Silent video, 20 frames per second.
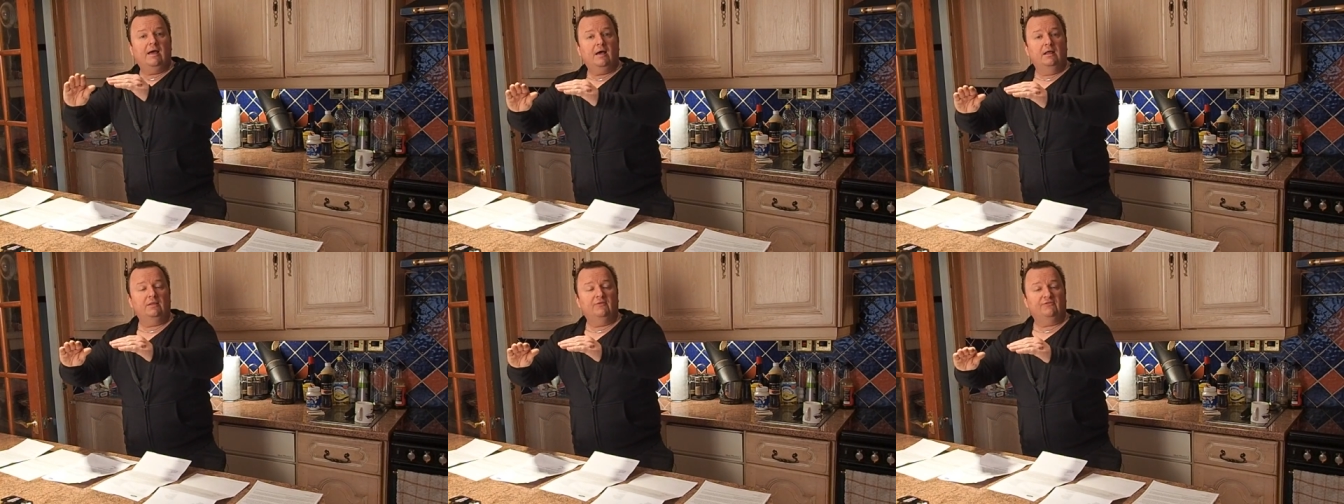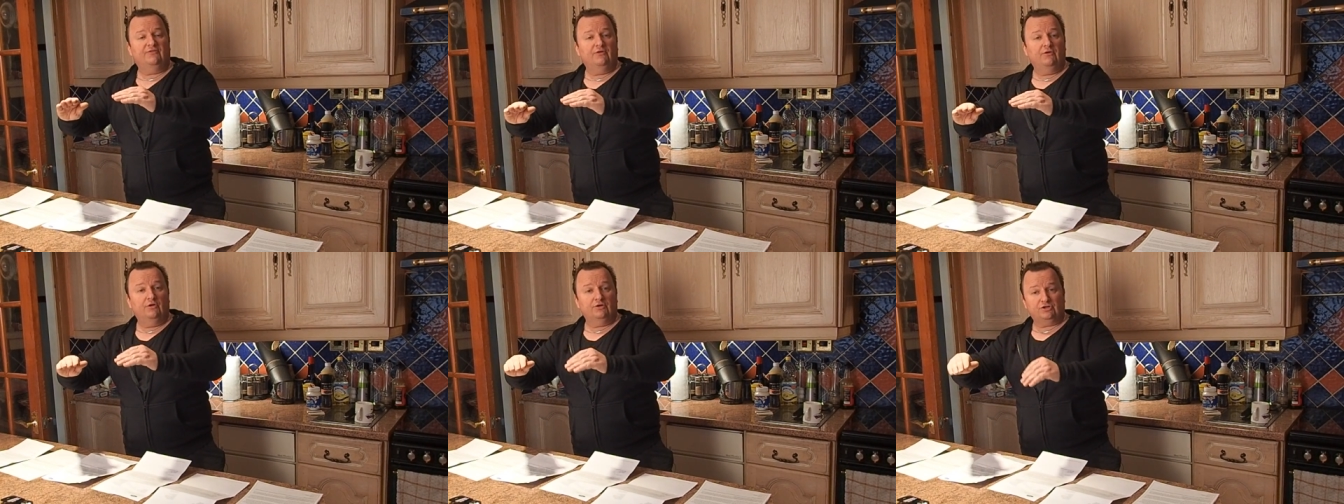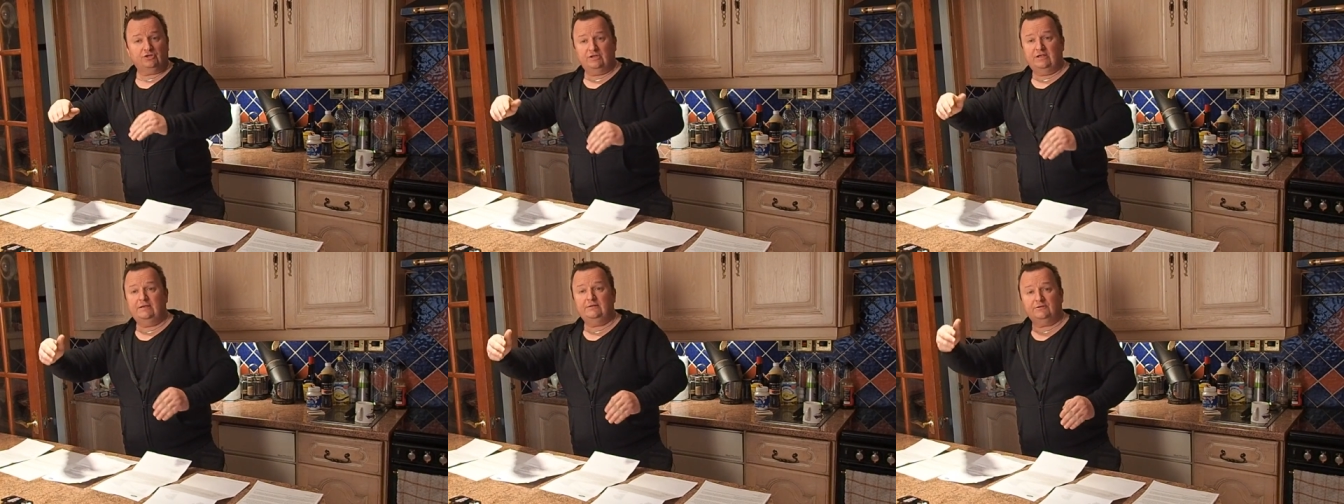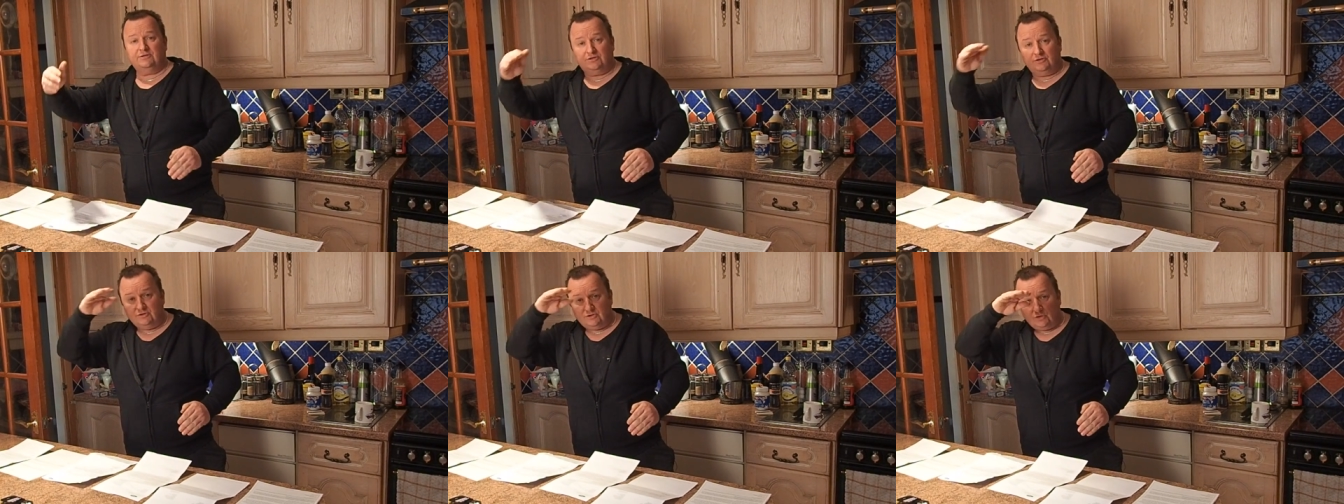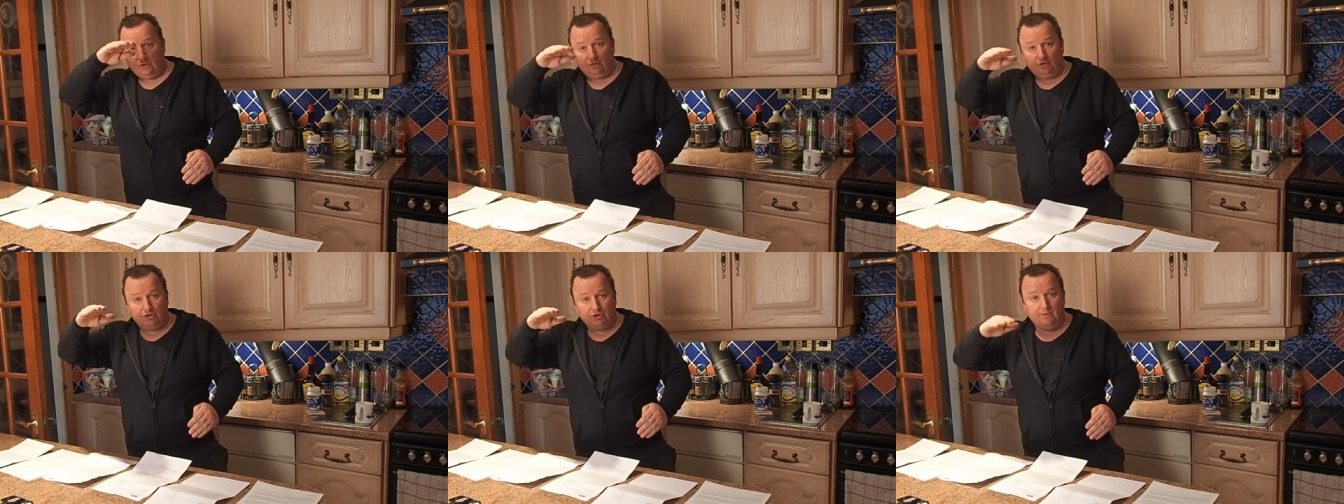at the first instance
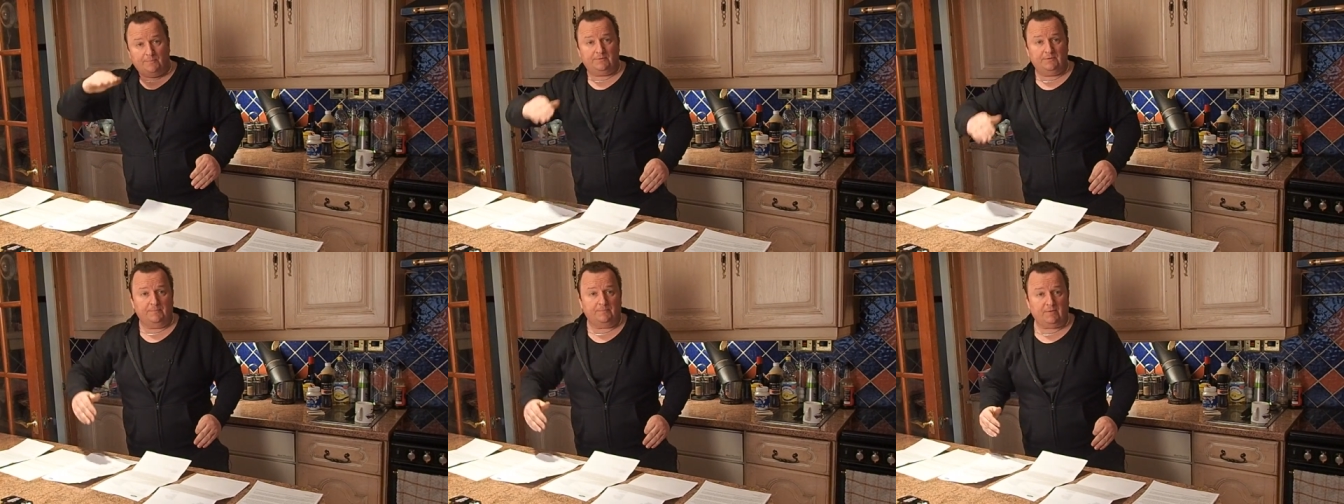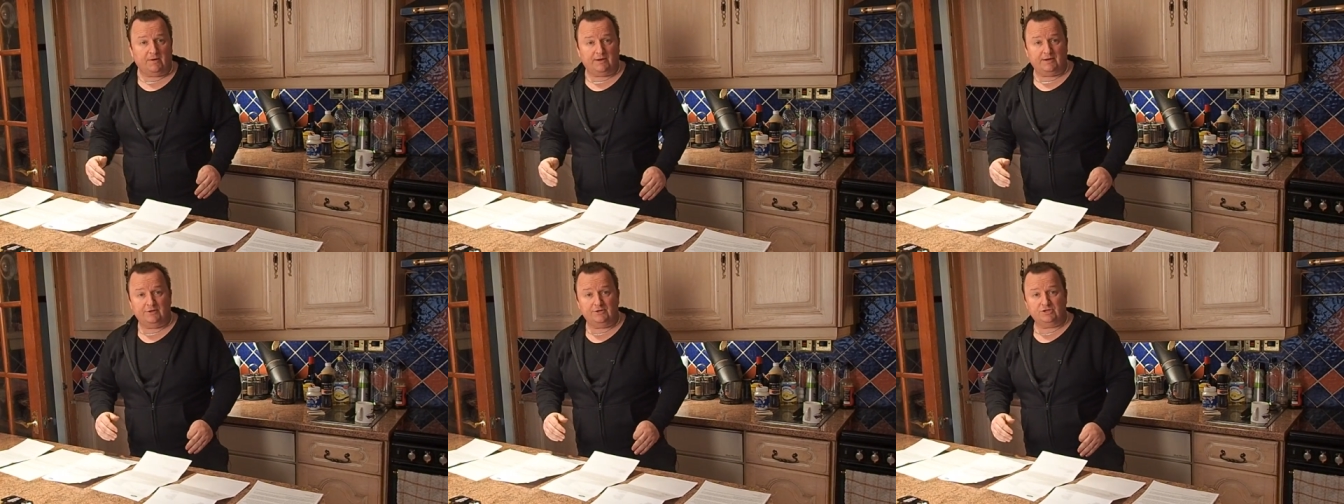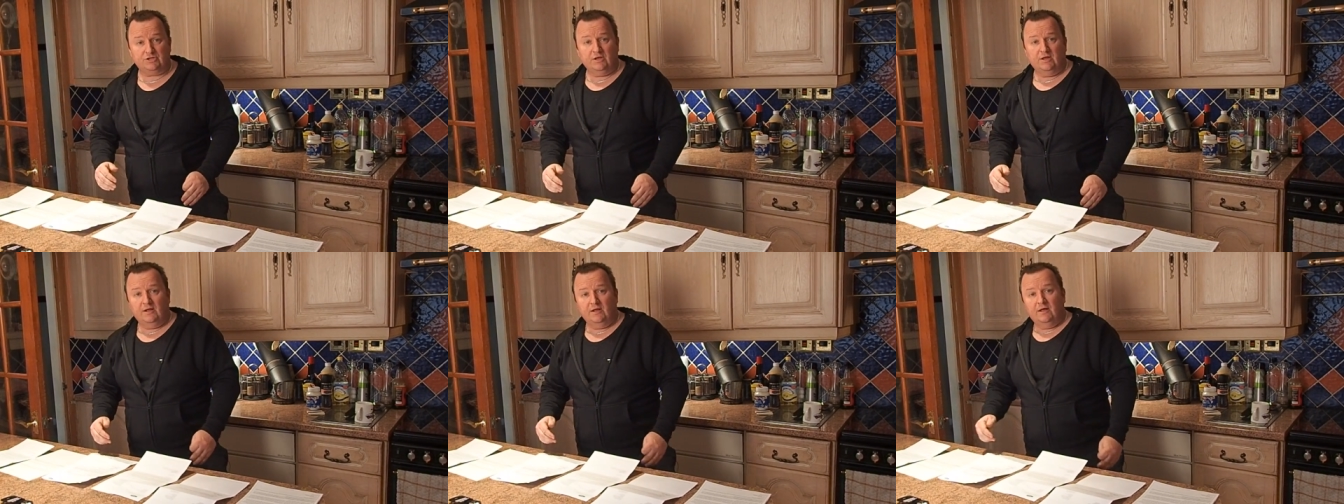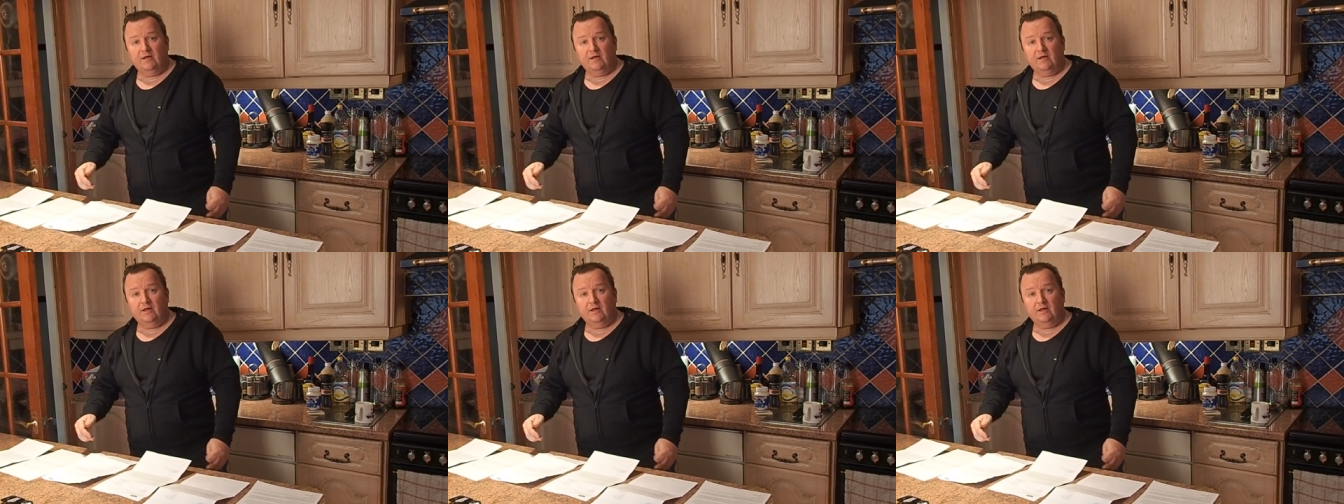on the top of the page.